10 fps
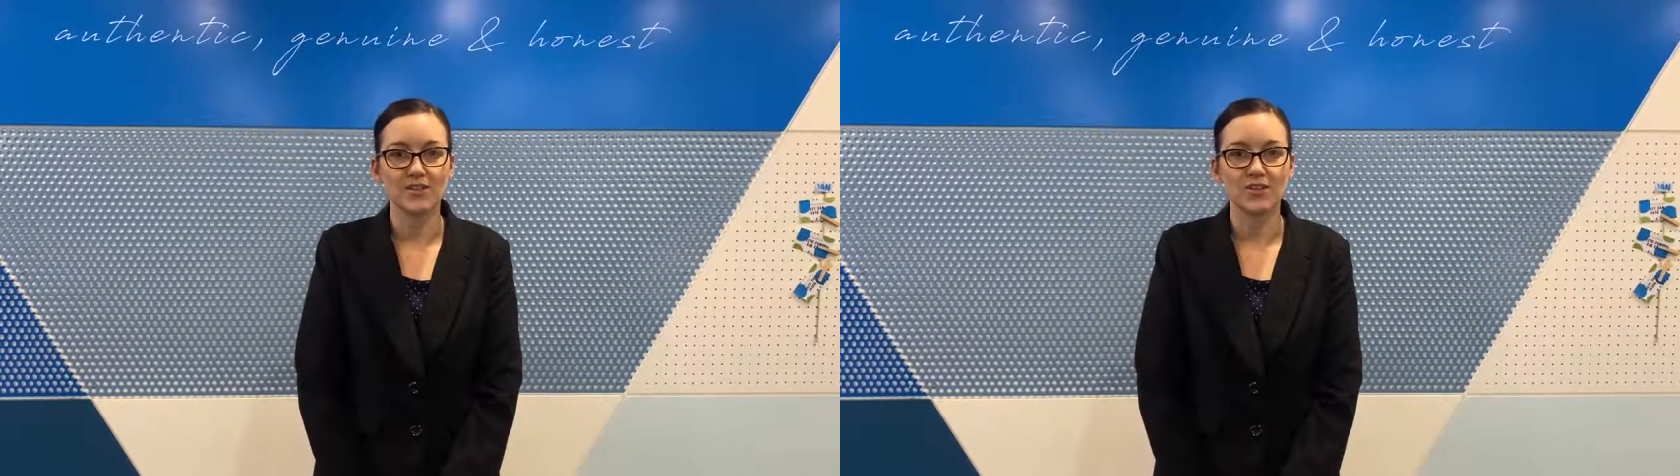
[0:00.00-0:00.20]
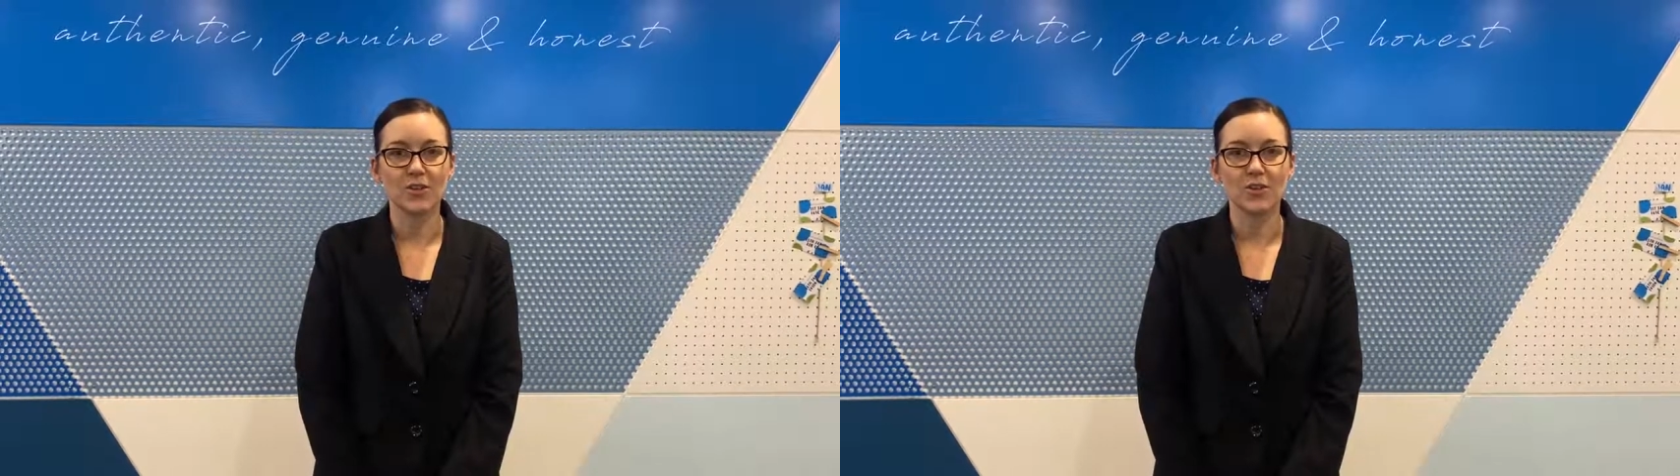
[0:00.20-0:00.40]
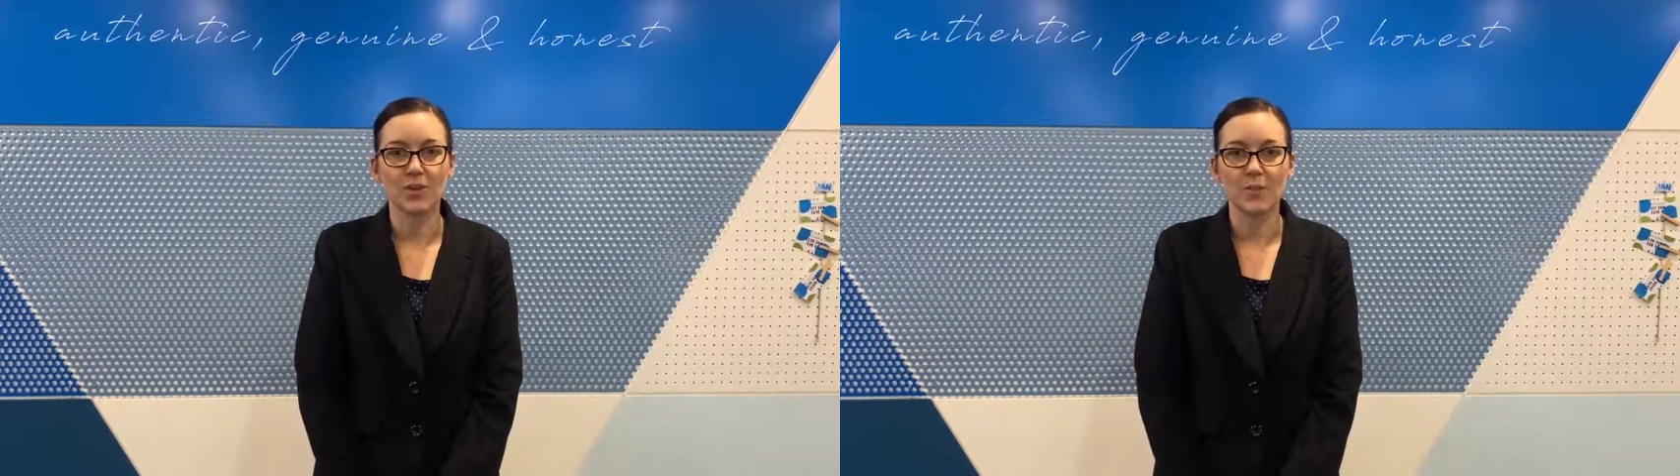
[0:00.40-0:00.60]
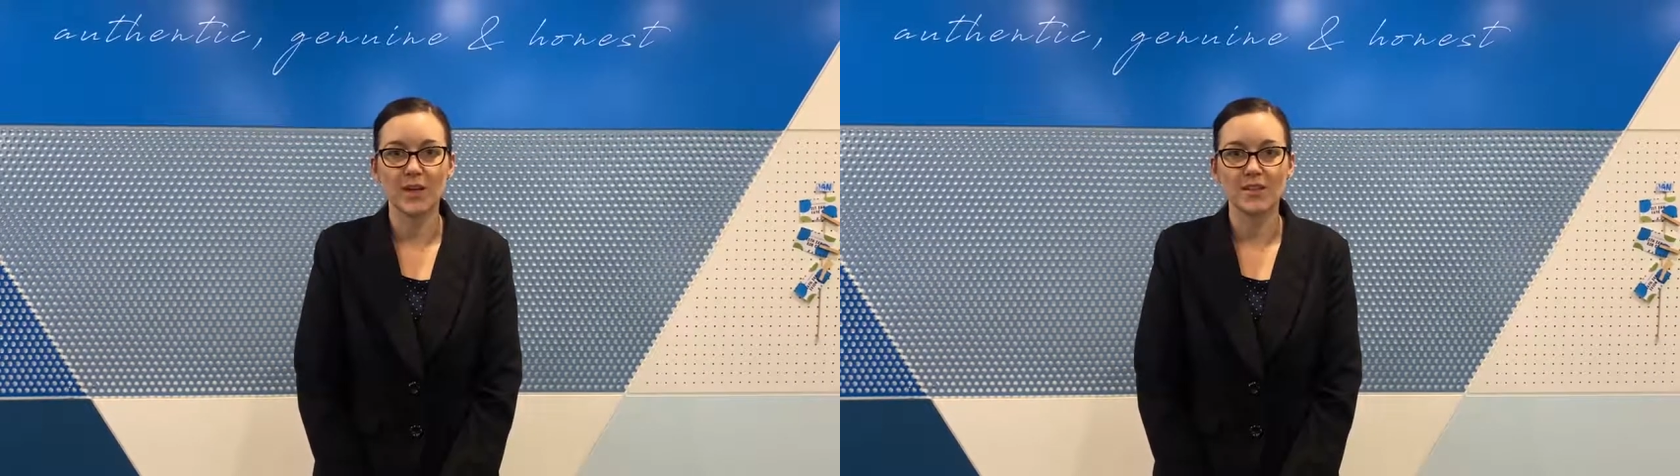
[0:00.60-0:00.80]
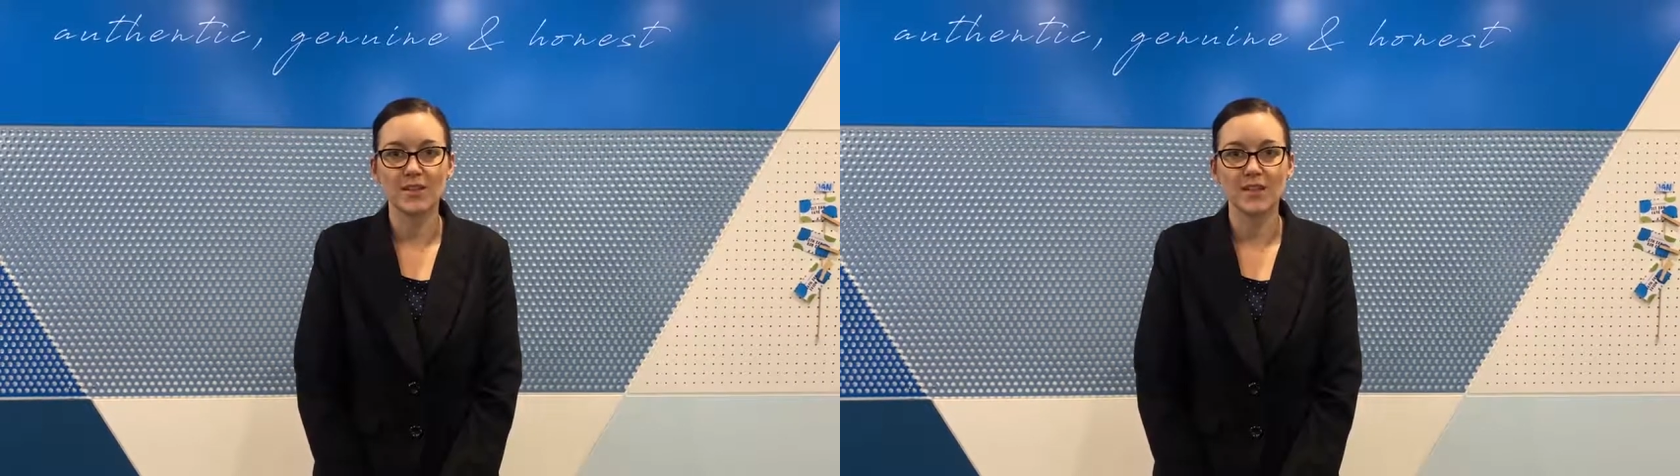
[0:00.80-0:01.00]
Gong
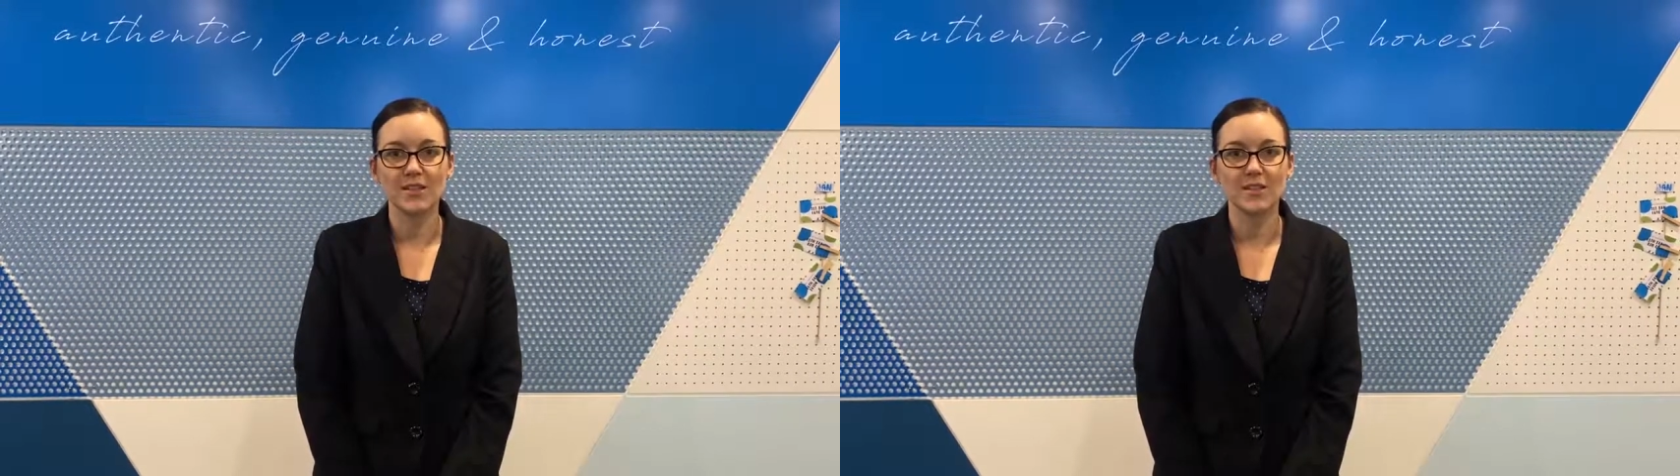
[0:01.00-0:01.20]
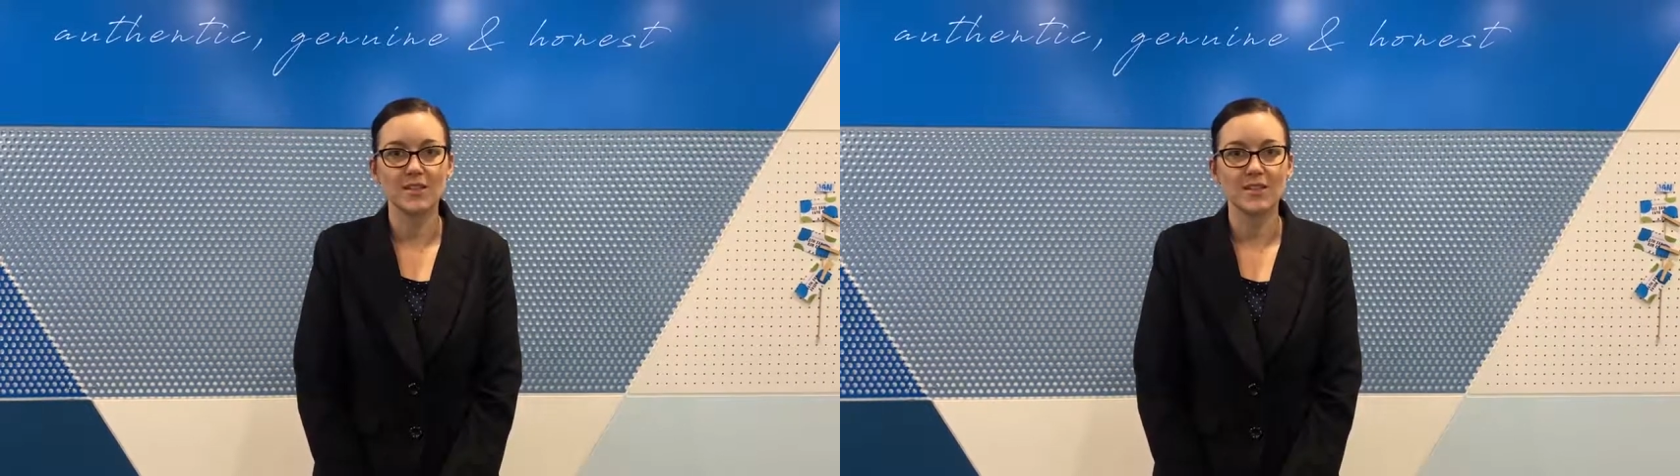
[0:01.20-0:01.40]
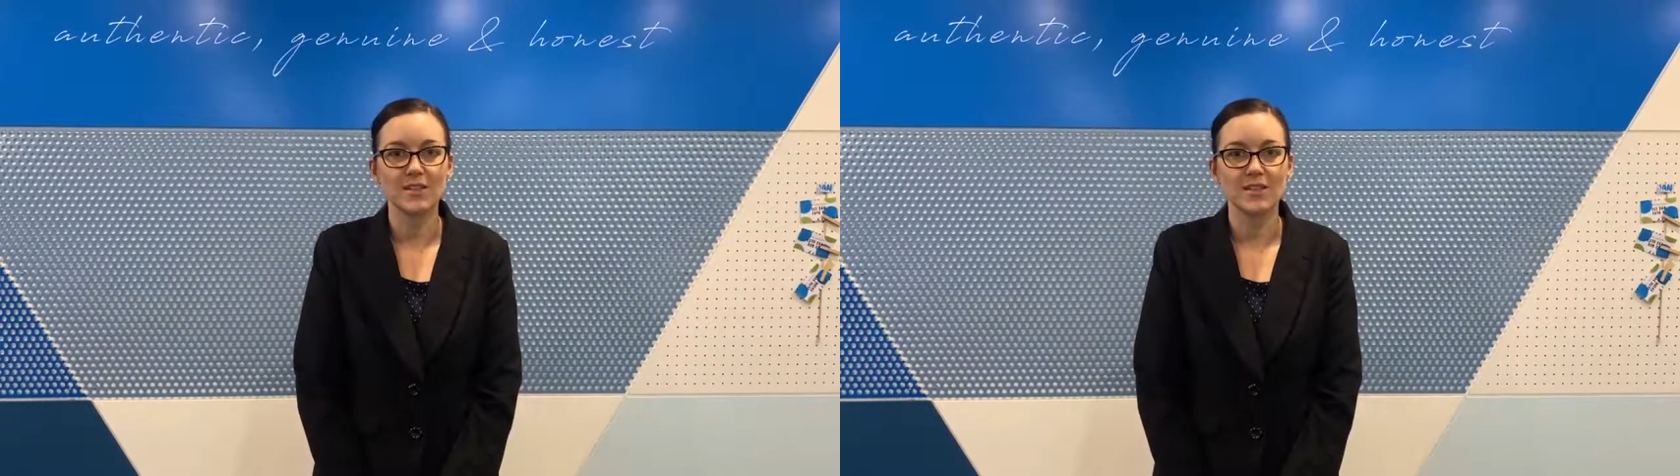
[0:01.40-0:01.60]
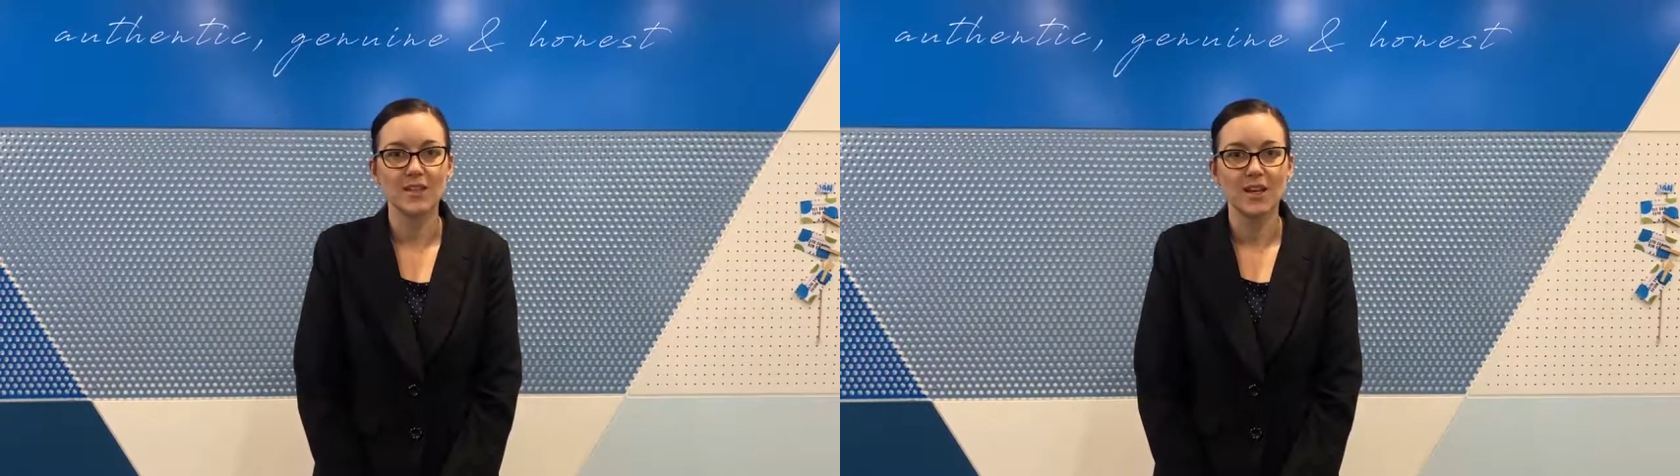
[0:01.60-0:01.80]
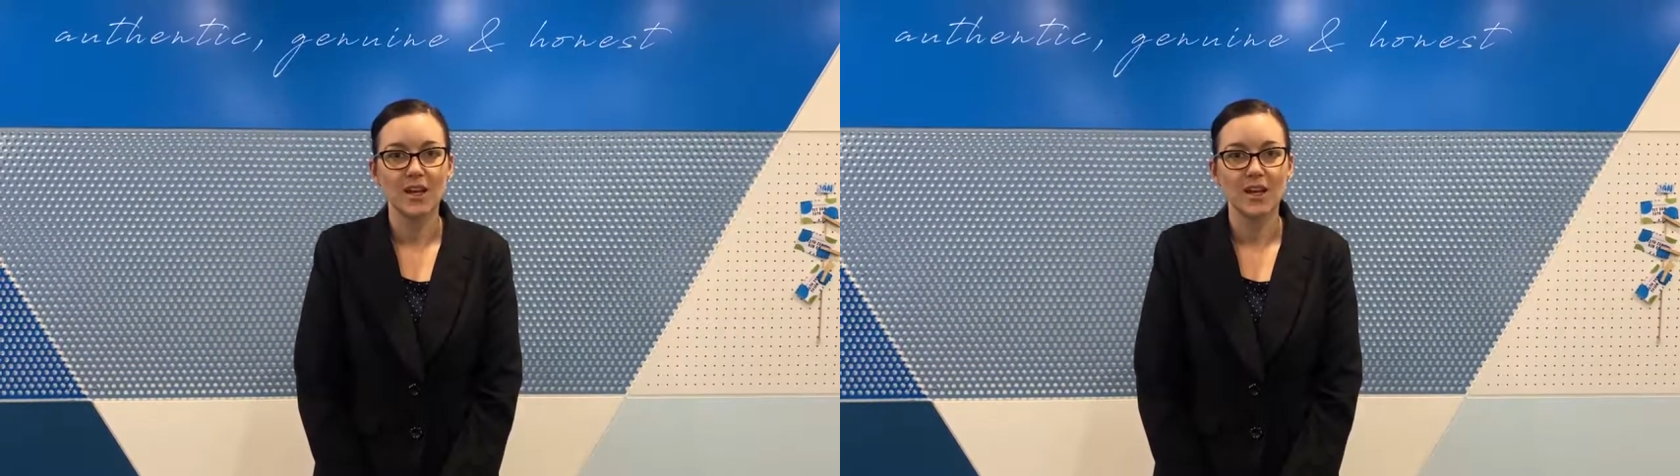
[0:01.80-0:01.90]
meditation session.